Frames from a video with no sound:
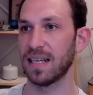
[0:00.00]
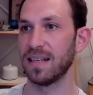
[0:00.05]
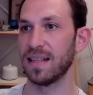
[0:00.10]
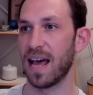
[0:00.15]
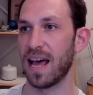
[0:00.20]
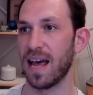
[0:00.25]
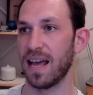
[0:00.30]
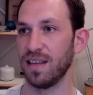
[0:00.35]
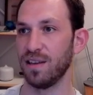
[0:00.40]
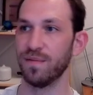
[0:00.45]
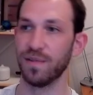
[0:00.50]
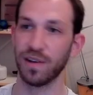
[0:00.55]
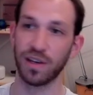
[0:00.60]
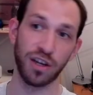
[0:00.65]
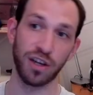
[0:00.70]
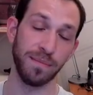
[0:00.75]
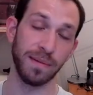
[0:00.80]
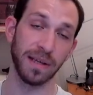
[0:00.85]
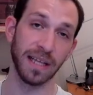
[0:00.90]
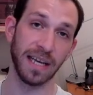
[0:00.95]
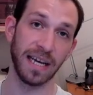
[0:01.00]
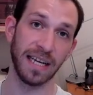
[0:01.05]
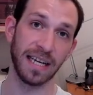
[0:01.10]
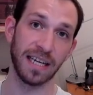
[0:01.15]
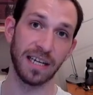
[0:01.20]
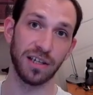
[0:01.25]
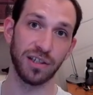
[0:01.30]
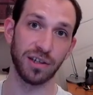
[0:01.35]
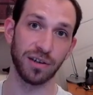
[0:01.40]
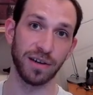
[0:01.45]
that you've
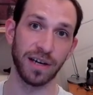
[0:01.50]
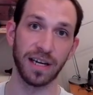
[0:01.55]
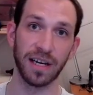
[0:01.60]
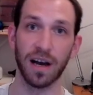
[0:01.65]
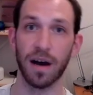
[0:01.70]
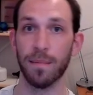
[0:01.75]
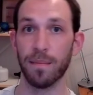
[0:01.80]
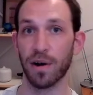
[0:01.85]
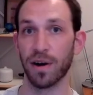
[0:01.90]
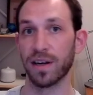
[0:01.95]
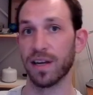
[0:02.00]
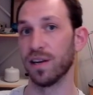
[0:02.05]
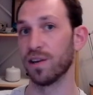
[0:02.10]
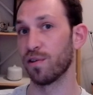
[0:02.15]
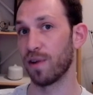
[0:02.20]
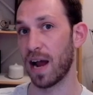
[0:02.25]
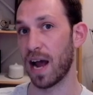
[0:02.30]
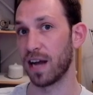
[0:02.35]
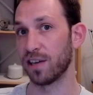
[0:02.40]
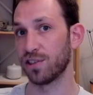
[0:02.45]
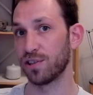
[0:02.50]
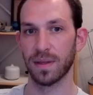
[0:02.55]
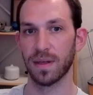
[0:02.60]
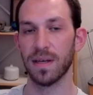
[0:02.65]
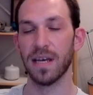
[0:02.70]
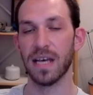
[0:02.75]
accumulated during a market crash.